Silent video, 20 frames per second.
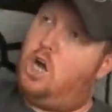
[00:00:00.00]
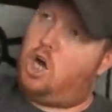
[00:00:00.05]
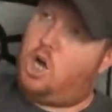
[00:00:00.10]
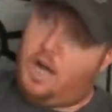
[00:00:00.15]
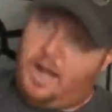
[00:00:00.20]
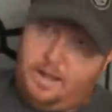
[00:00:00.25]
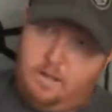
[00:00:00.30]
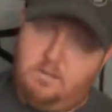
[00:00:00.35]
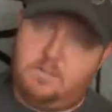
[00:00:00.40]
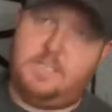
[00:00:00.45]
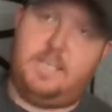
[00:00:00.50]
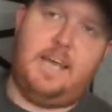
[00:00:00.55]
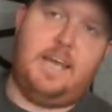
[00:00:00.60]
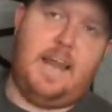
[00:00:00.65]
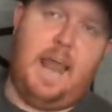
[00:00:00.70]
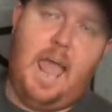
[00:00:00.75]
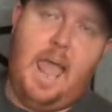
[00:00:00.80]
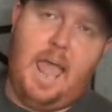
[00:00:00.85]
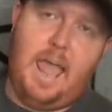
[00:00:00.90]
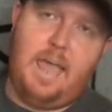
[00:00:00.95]
Kurt Angle
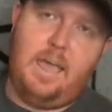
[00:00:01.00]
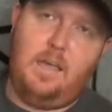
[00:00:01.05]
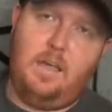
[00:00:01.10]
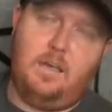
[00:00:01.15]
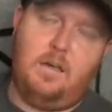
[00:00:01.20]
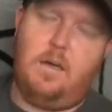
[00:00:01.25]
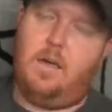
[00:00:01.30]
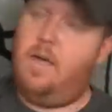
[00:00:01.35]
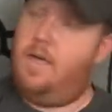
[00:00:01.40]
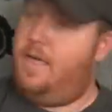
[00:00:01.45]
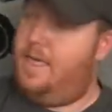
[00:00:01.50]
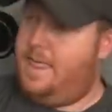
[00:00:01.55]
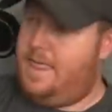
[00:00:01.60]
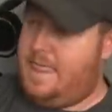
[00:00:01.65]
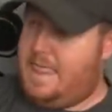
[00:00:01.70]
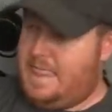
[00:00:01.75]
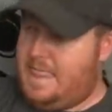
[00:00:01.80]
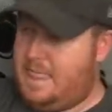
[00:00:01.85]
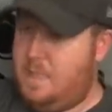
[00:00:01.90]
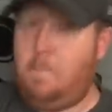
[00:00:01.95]
TNA,
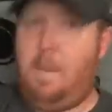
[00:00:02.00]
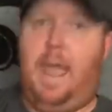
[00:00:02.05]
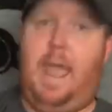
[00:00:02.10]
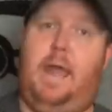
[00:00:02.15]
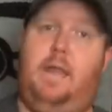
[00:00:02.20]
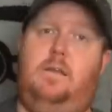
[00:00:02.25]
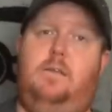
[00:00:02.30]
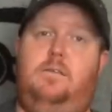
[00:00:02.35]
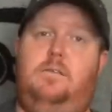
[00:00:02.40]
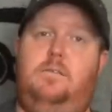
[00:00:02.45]
the man.